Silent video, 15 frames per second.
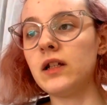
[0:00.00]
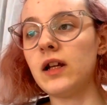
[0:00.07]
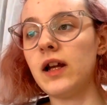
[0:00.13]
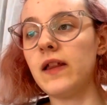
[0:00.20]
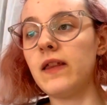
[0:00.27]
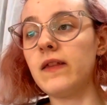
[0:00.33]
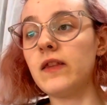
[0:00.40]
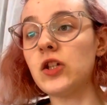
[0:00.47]

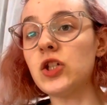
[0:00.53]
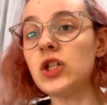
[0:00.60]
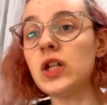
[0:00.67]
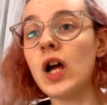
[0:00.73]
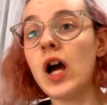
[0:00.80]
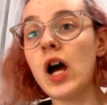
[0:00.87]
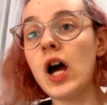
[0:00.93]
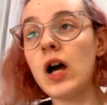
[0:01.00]
and then the
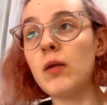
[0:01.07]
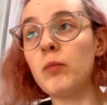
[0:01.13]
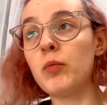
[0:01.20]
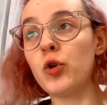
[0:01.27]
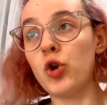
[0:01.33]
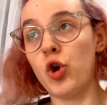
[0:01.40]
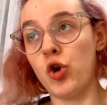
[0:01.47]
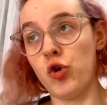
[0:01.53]
top
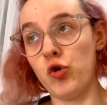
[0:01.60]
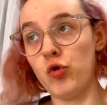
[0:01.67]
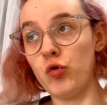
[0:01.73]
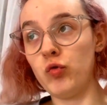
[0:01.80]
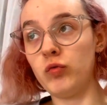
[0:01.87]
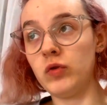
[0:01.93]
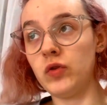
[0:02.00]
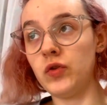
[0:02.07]

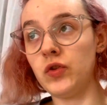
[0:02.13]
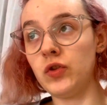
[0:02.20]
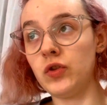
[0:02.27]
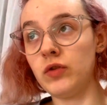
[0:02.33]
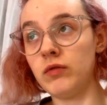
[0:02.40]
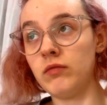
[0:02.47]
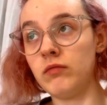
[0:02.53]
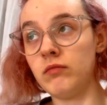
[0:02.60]
coat,
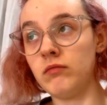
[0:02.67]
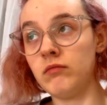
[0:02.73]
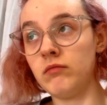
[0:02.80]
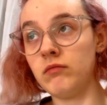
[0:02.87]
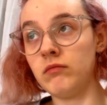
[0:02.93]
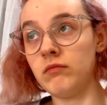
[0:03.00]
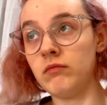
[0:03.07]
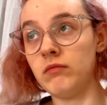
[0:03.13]

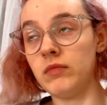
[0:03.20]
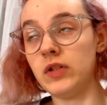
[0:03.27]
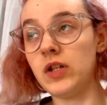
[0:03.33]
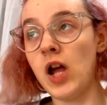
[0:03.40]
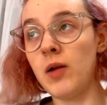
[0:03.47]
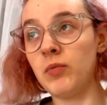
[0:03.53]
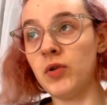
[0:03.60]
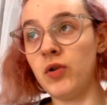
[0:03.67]
the
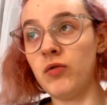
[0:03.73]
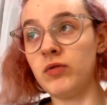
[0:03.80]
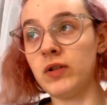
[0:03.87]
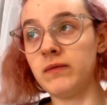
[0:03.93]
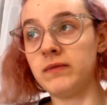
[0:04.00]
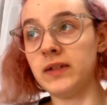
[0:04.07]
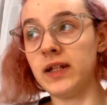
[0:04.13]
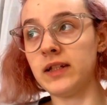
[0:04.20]
top coat
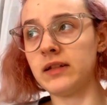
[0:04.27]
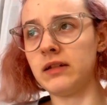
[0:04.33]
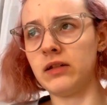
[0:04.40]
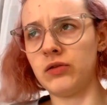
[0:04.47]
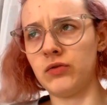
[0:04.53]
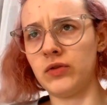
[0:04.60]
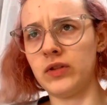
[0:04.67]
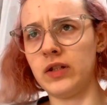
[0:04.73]
definitely has an
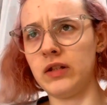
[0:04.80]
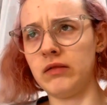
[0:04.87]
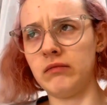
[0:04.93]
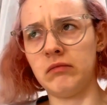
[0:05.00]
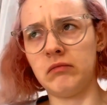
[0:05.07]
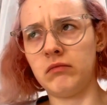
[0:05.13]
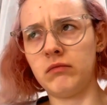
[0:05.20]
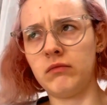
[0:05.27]
interesting
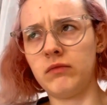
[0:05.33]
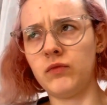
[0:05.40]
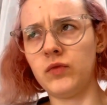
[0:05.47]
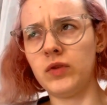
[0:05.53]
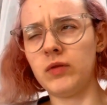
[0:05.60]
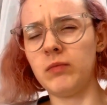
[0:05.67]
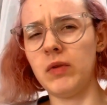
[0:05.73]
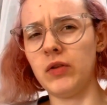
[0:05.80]

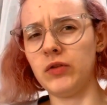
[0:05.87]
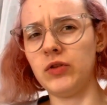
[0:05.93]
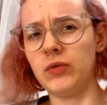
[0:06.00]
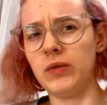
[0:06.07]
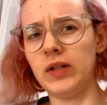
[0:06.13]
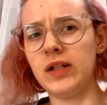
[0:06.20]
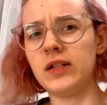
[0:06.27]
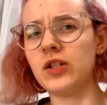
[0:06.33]
smell
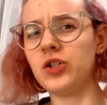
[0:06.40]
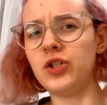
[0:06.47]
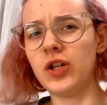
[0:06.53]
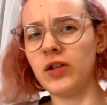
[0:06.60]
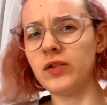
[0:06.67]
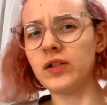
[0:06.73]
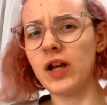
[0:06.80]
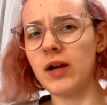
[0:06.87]
to it. It's a
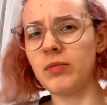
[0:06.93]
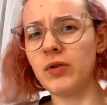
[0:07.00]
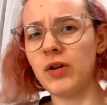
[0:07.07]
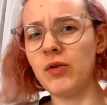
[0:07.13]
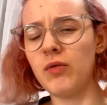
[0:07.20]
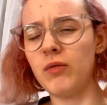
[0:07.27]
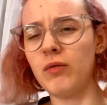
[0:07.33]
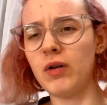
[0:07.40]
gel top
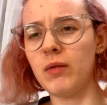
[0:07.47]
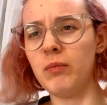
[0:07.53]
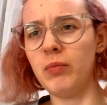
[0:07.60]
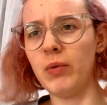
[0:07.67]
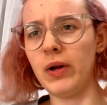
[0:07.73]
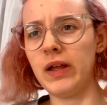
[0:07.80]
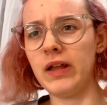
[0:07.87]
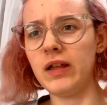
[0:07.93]
coat,
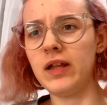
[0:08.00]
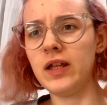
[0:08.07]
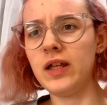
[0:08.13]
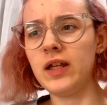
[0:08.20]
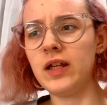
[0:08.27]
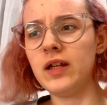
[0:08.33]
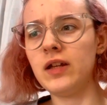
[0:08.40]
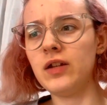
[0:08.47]
but
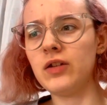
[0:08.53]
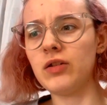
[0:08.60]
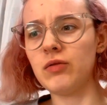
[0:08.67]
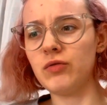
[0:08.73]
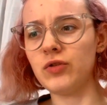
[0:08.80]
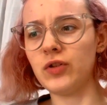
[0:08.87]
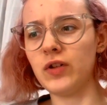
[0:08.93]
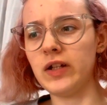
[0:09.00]

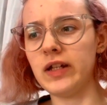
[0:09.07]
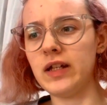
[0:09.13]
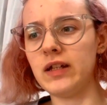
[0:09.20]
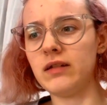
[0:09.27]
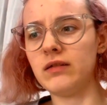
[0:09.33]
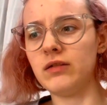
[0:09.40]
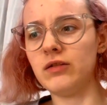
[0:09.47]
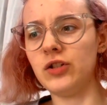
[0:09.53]

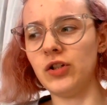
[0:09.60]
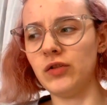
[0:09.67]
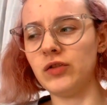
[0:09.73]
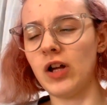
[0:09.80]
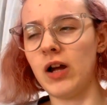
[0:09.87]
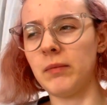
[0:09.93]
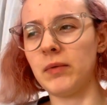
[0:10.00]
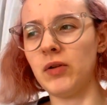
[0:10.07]
Usually gel
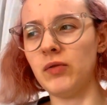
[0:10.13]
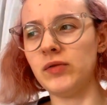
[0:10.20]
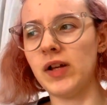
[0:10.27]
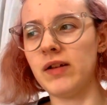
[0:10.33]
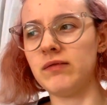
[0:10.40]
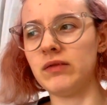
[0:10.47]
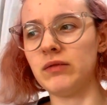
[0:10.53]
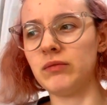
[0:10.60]
top coats
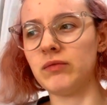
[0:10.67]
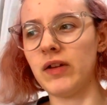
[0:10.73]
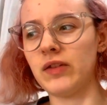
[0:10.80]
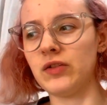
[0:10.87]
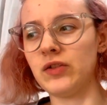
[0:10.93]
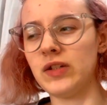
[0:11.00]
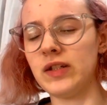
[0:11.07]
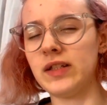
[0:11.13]
have a
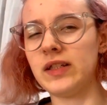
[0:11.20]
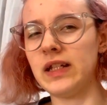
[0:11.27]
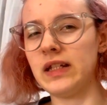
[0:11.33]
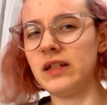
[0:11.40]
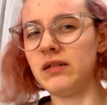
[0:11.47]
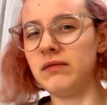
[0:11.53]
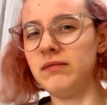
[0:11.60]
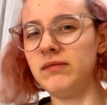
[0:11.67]
rather
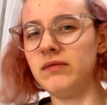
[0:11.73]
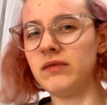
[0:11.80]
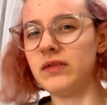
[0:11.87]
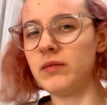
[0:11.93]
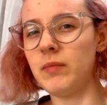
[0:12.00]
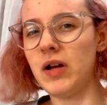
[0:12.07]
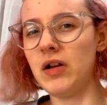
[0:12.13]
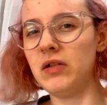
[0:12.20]
distinctive
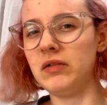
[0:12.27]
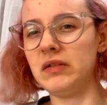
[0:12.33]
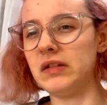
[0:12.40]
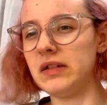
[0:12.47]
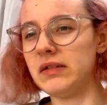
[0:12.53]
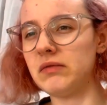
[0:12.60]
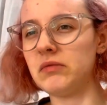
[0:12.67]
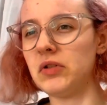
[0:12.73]
smell, and
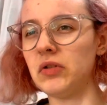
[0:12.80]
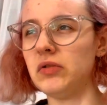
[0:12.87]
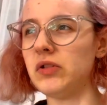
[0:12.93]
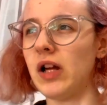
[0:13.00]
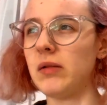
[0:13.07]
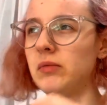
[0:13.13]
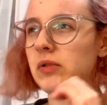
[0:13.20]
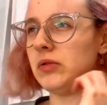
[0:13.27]
this gel
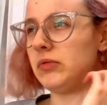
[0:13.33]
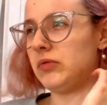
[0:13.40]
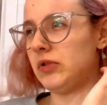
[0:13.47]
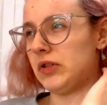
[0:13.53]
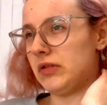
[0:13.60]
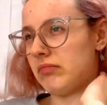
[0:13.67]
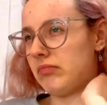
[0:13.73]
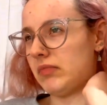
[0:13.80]
top coat
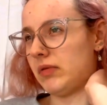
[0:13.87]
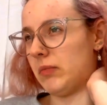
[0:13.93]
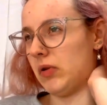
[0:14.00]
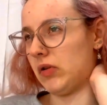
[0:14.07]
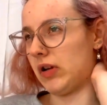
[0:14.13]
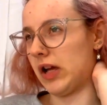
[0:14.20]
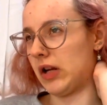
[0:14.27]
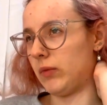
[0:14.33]
just
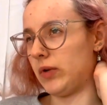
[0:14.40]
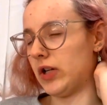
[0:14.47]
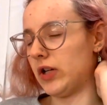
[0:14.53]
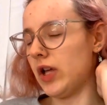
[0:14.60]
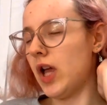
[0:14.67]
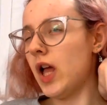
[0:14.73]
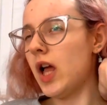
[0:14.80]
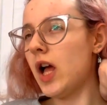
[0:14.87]
smelled kind of
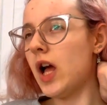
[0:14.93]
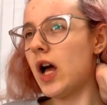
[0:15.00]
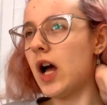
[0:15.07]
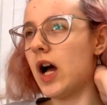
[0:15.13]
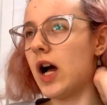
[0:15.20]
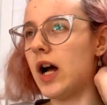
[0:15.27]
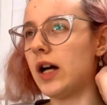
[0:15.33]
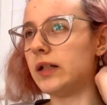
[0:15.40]
weird.
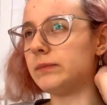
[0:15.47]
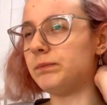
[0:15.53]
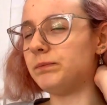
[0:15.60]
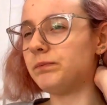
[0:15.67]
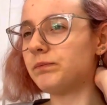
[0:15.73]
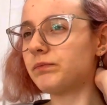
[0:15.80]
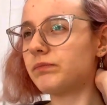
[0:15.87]
Um,